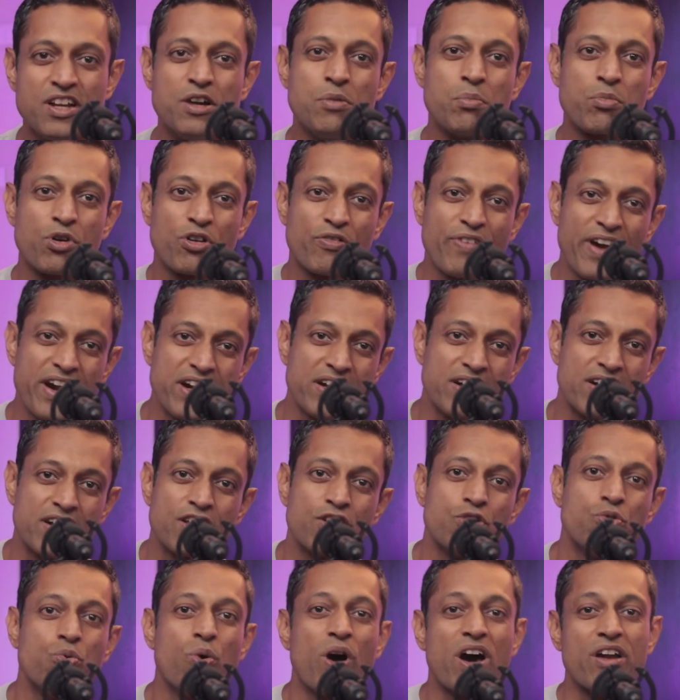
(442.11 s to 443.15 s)

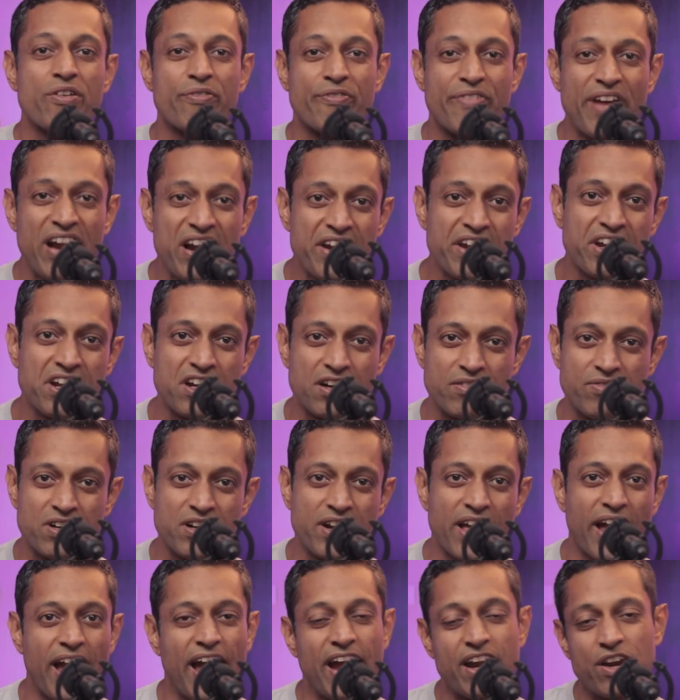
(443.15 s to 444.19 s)
provided you are well
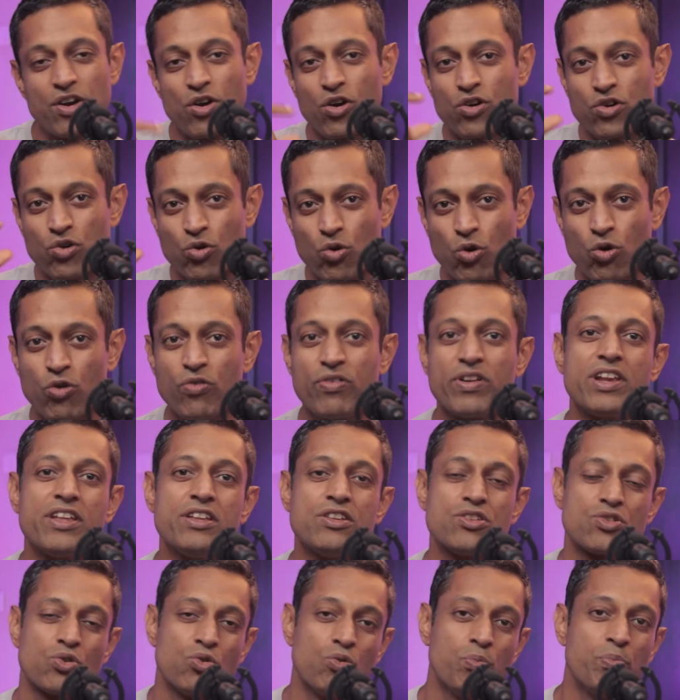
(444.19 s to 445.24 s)
recovered and not overly
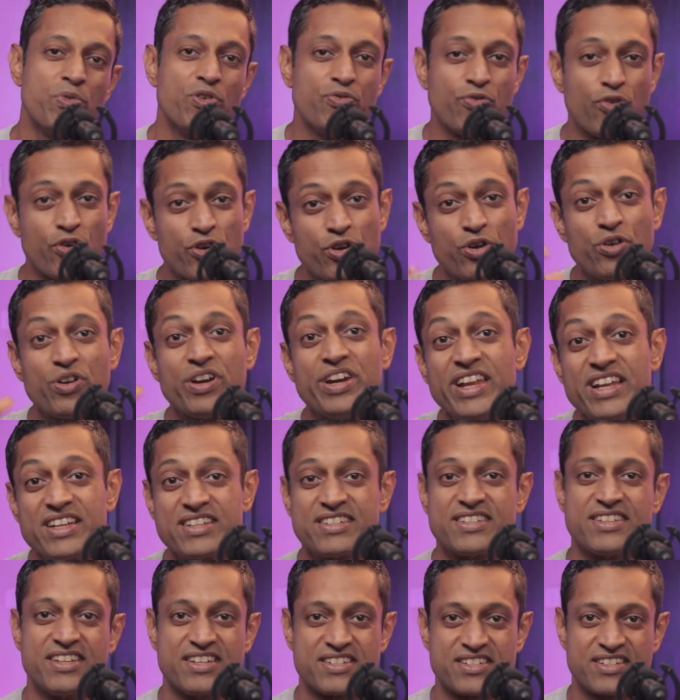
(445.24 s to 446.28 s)
sore before your next
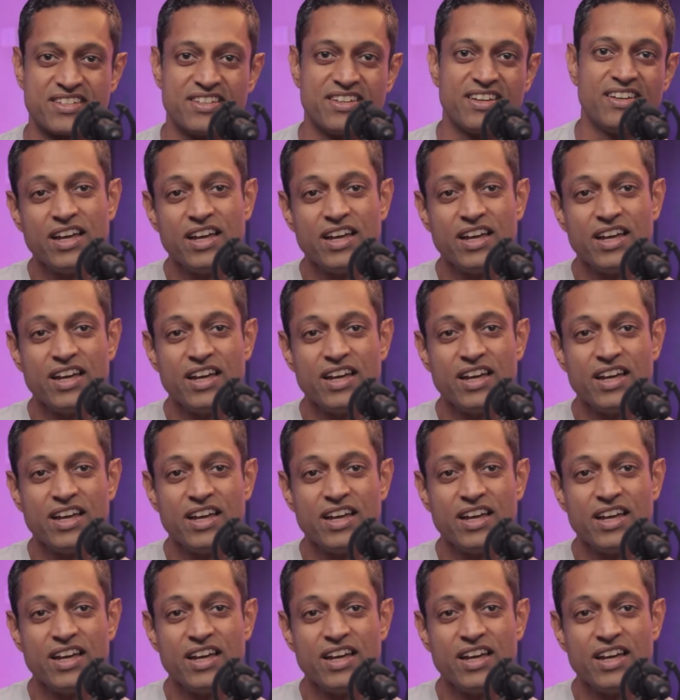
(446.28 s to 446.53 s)
session.